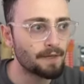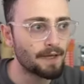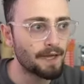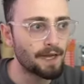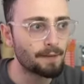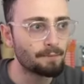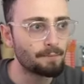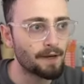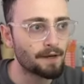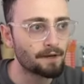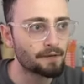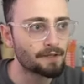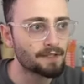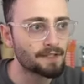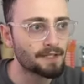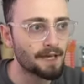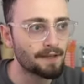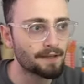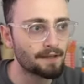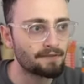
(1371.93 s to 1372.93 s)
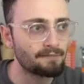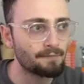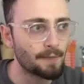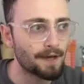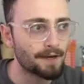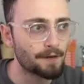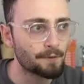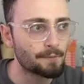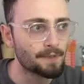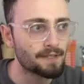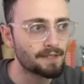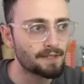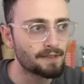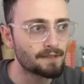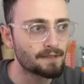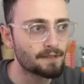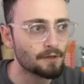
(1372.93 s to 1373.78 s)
a better set of minor pieces,